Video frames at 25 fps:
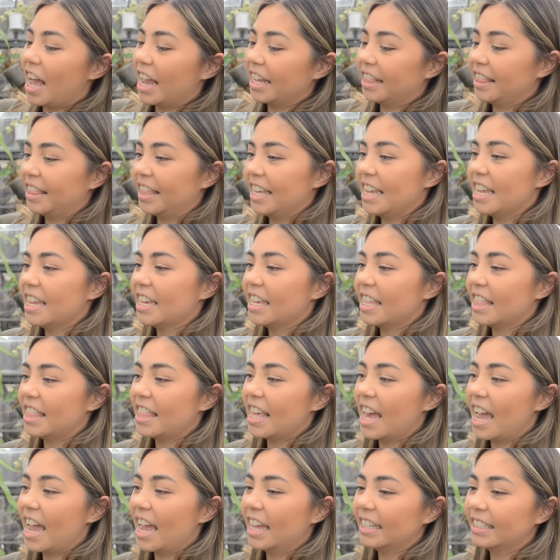I think
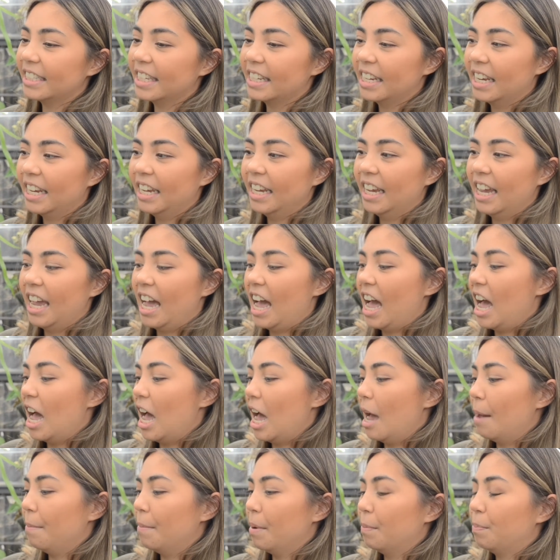that
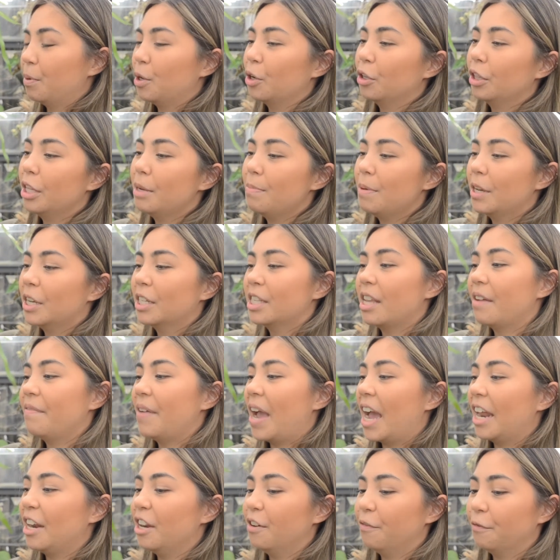purely because I've
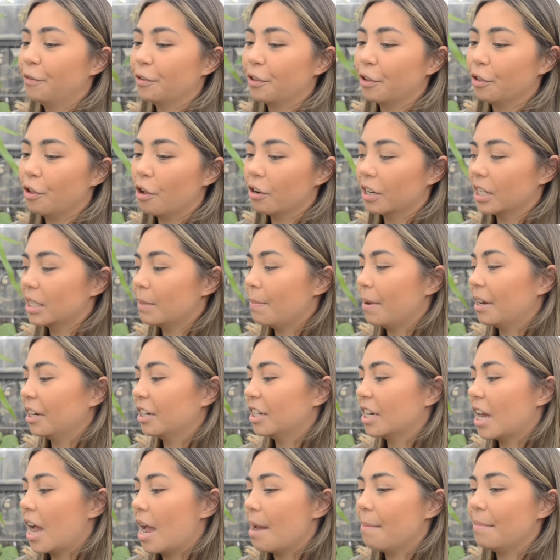had it for the longest amount of
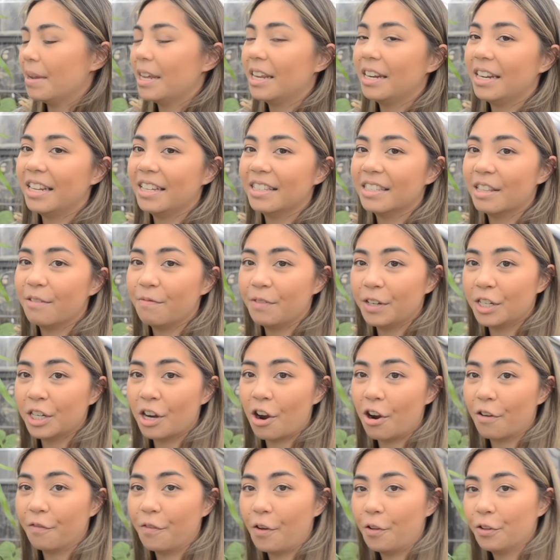time, it is the
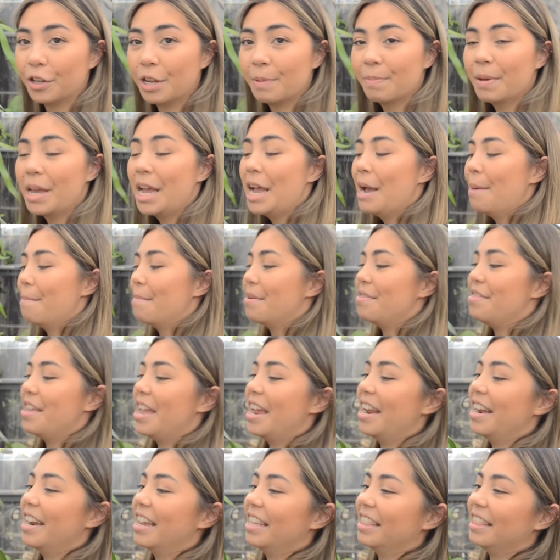vitarifolium. But
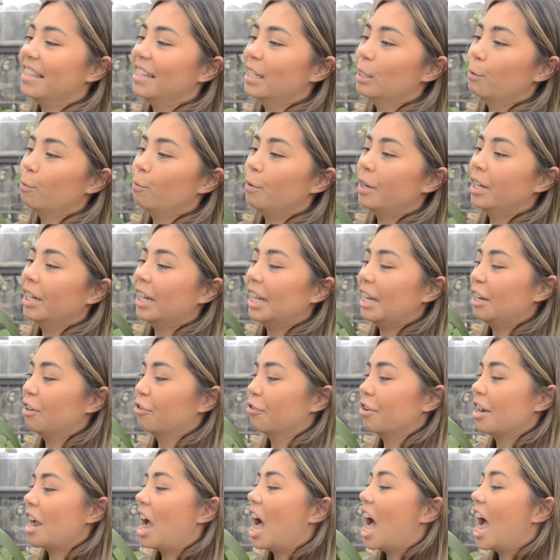then this
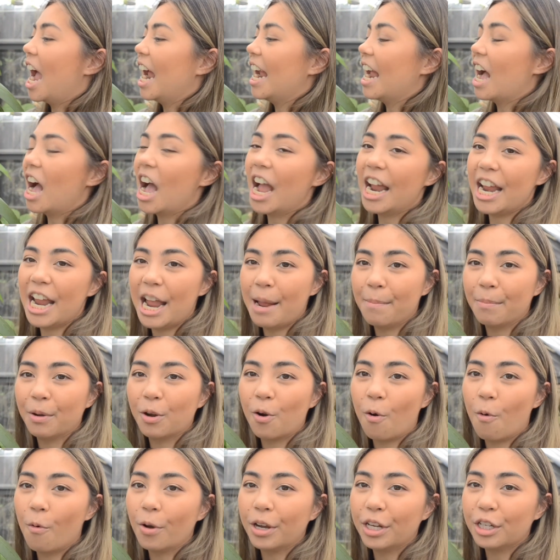Wendlingerii I am
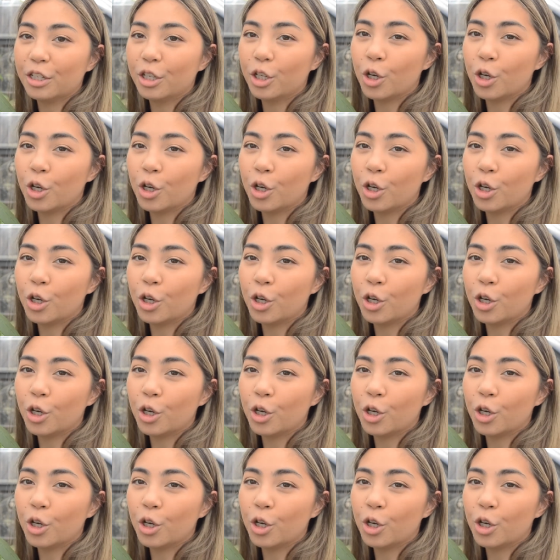going